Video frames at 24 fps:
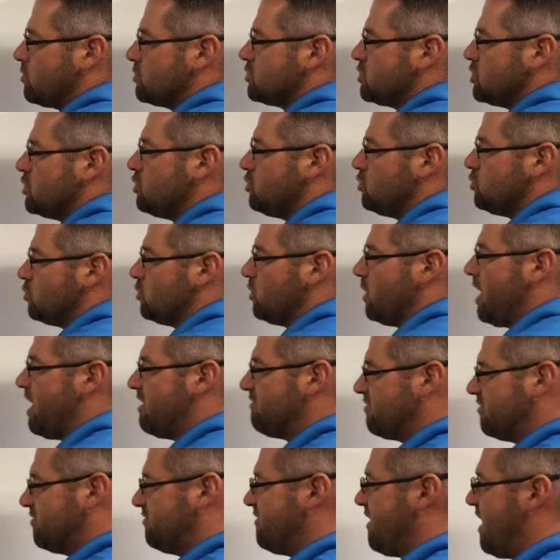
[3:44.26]
2.
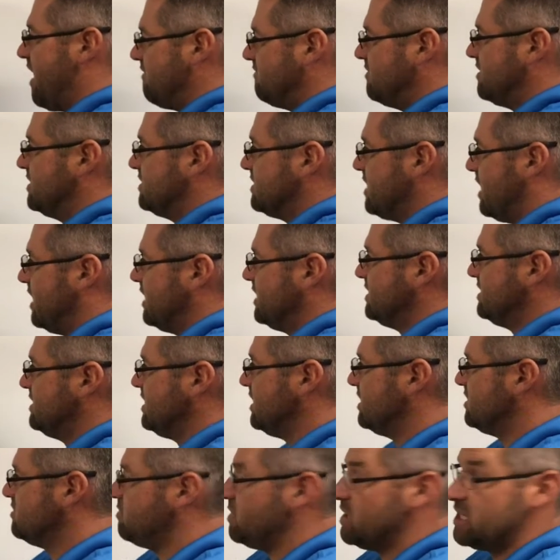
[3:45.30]
F of 5 does not
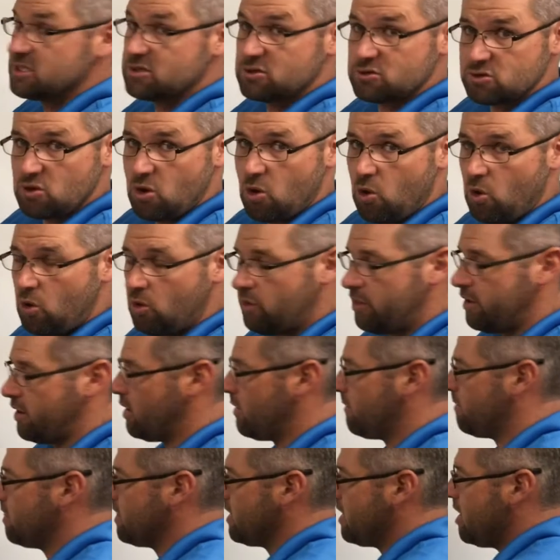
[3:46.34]
exist because there's a hole there.
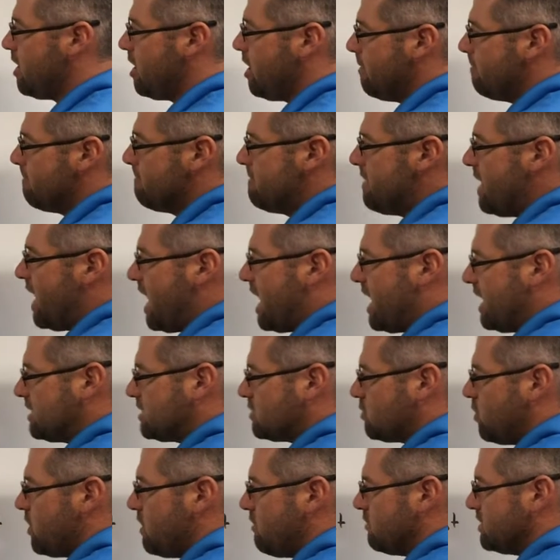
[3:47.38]

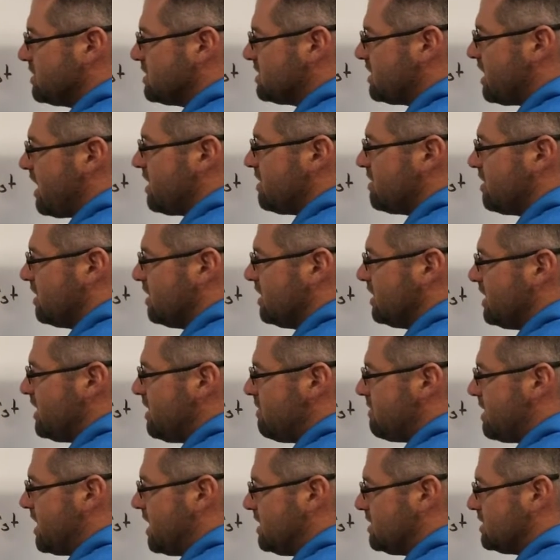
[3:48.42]
But we would say the
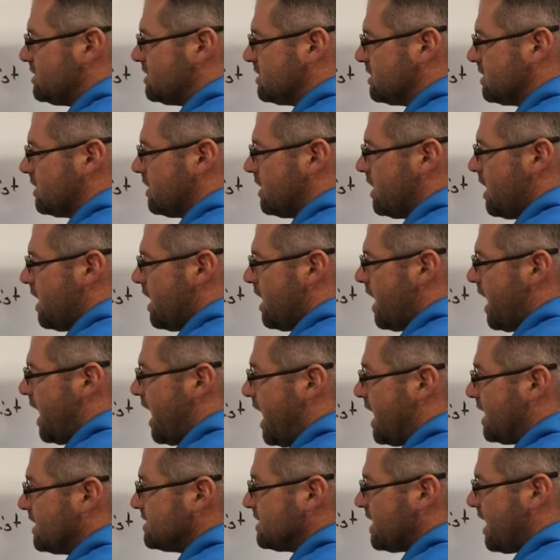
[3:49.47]
limit
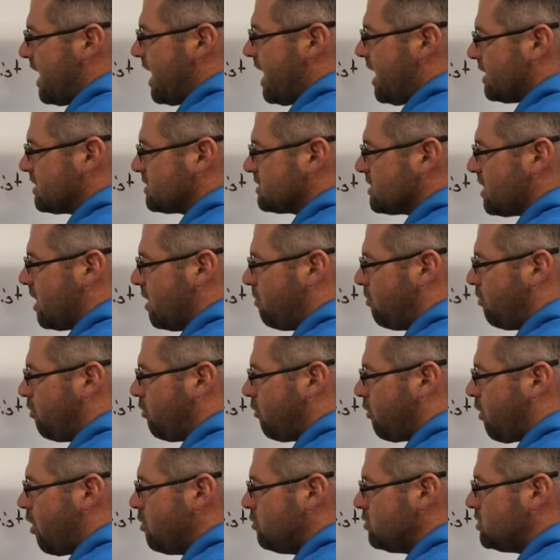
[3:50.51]
as x
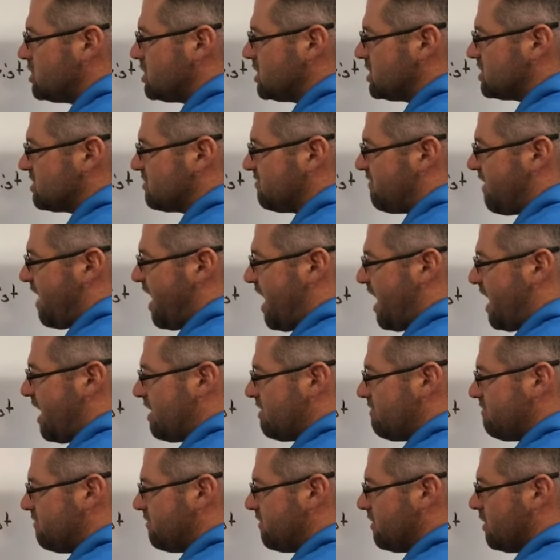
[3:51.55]
approaches
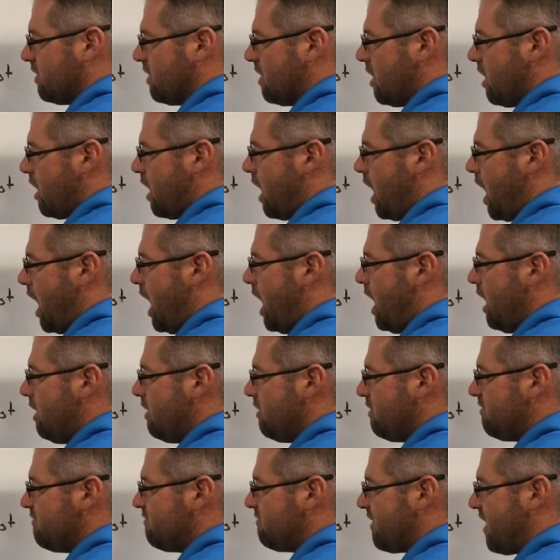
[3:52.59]
5
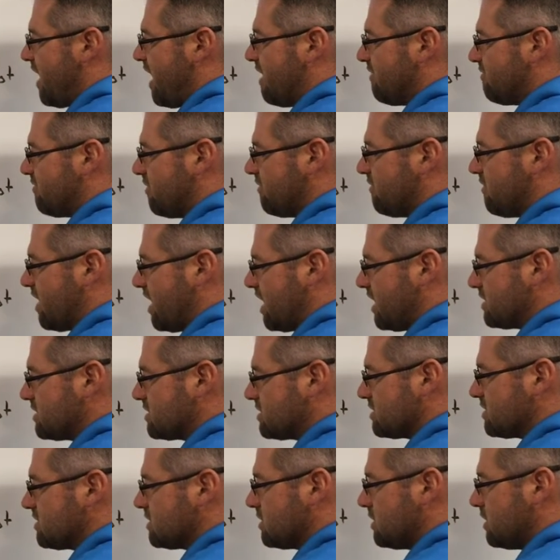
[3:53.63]
of f of
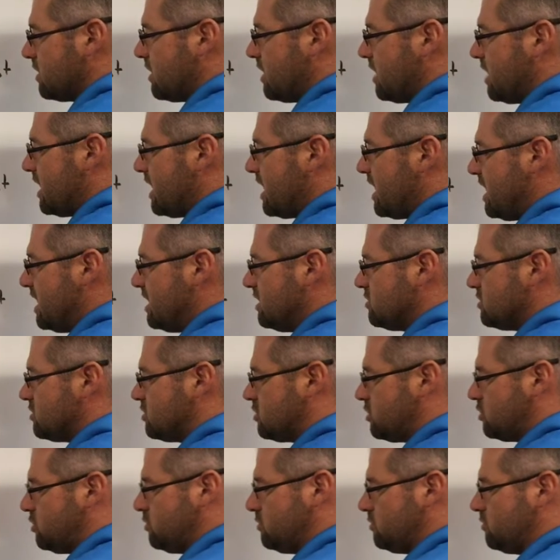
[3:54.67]
x is
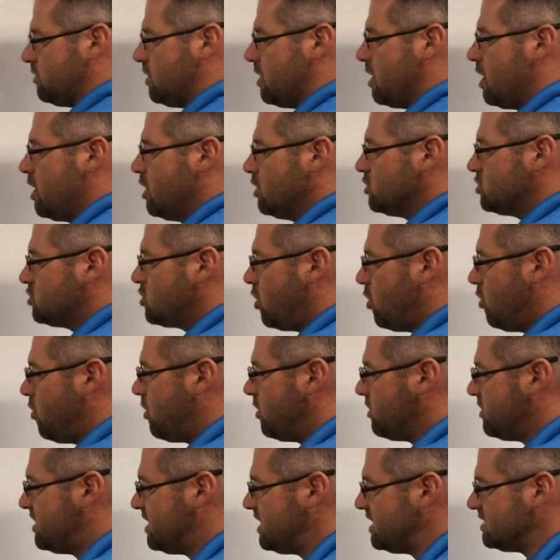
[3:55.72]
2. So
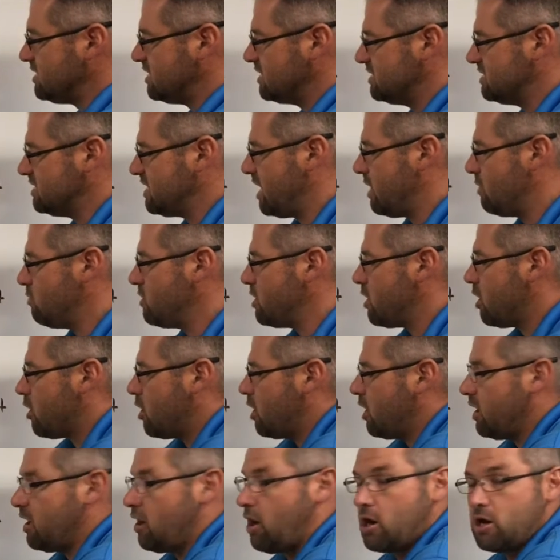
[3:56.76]
this is saying we
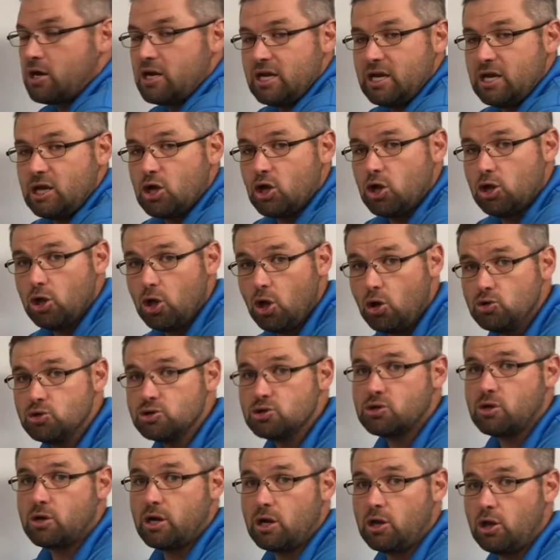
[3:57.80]
are getting
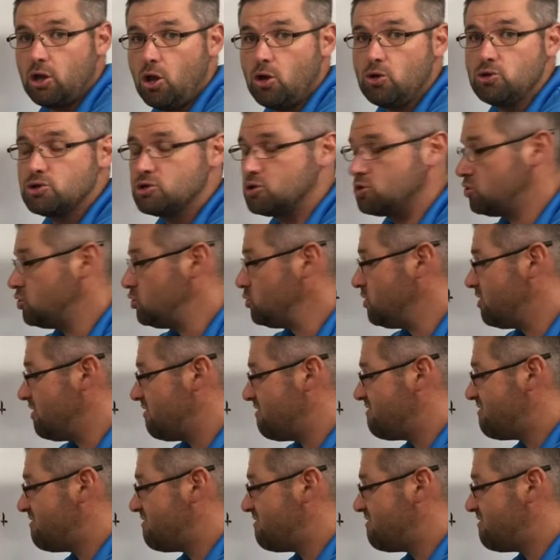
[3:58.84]
closer and closer to the